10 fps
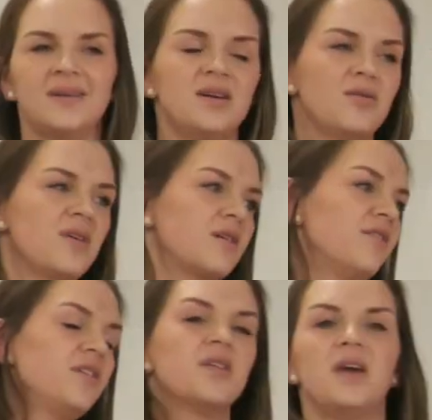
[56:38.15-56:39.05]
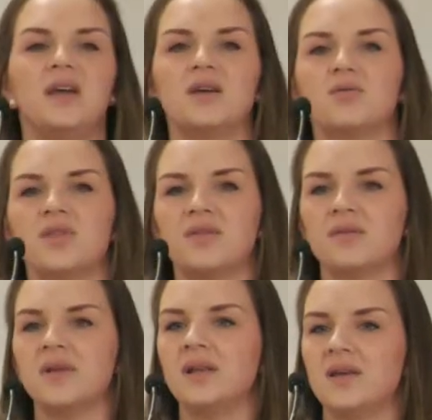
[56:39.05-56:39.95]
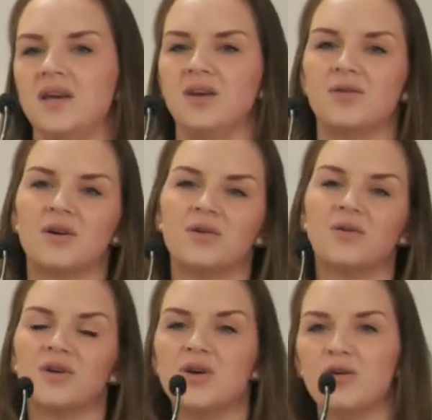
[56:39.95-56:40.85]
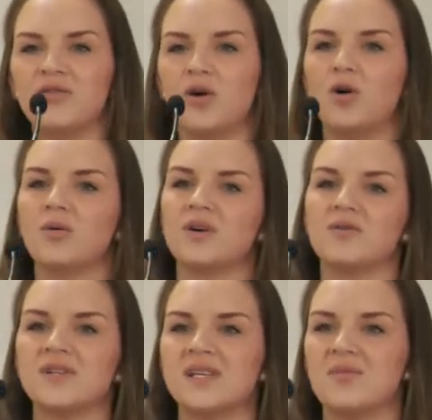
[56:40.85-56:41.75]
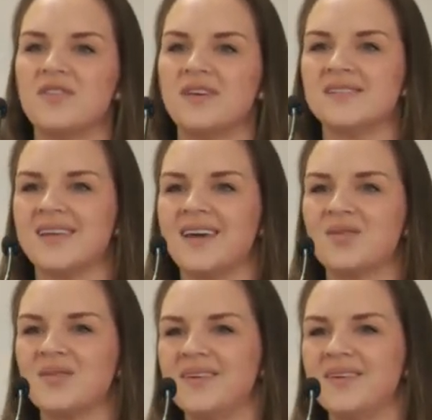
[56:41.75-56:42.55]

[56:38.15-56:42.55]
you know, they're affiliated with Lilly or Novo or some of these, like,